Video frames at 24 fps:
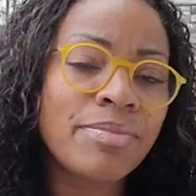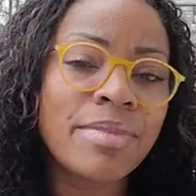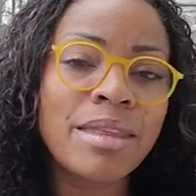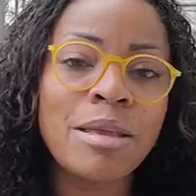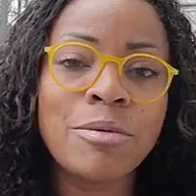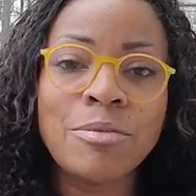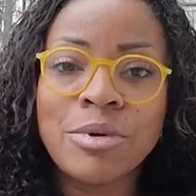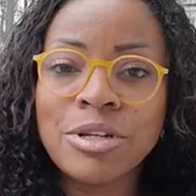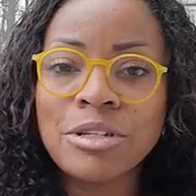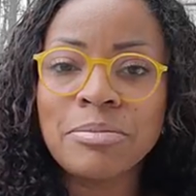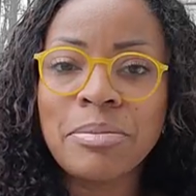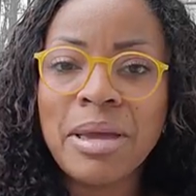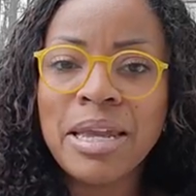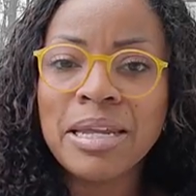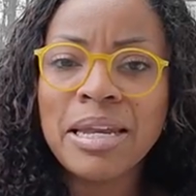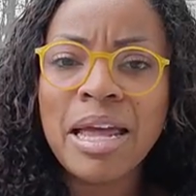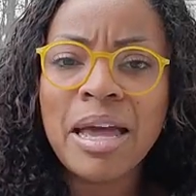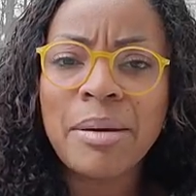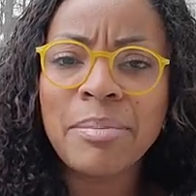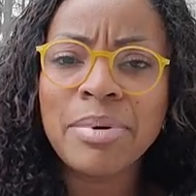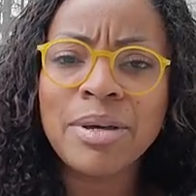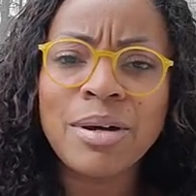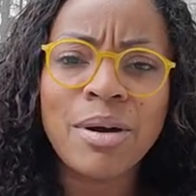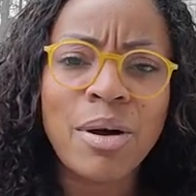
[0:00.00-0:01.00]
which may
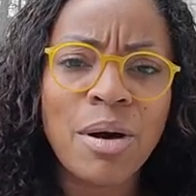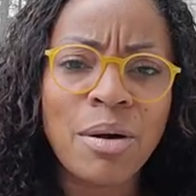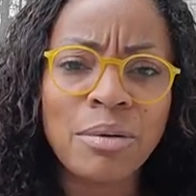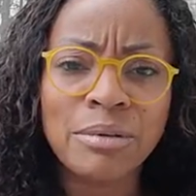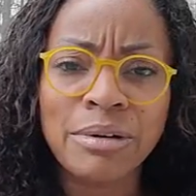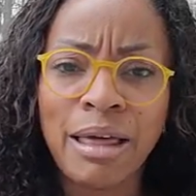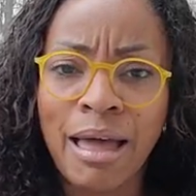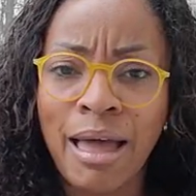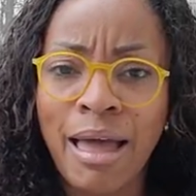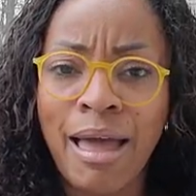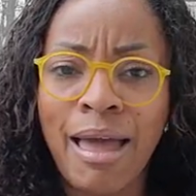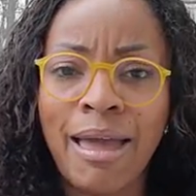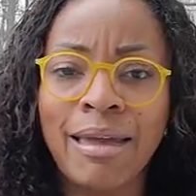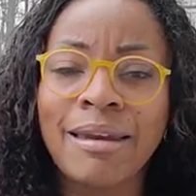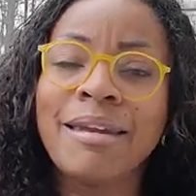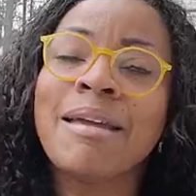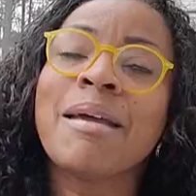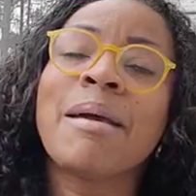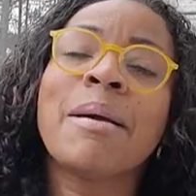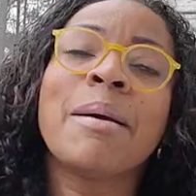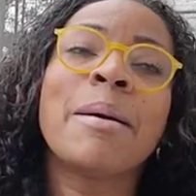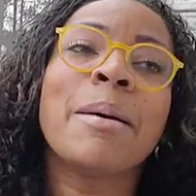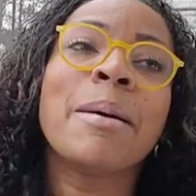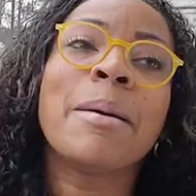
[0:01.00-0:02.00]
not be a whole lot,
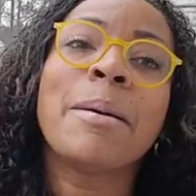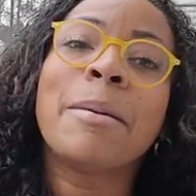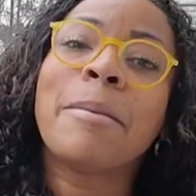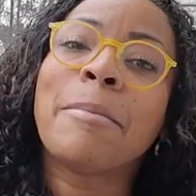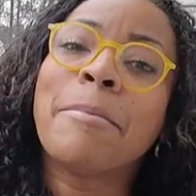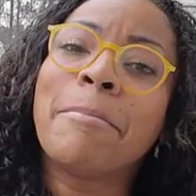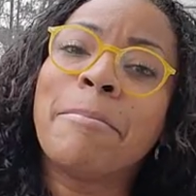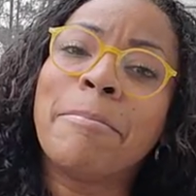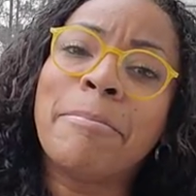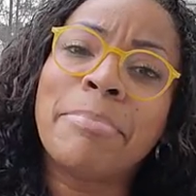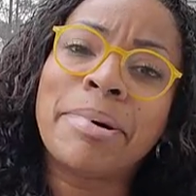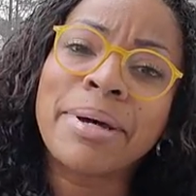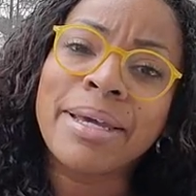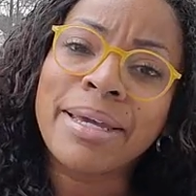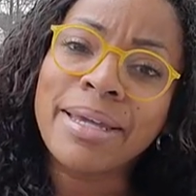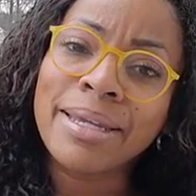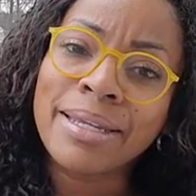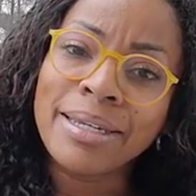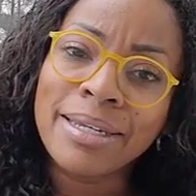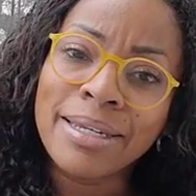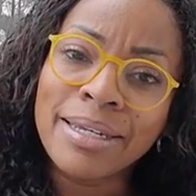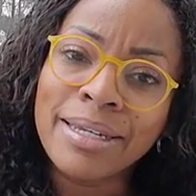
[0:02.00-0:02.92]
but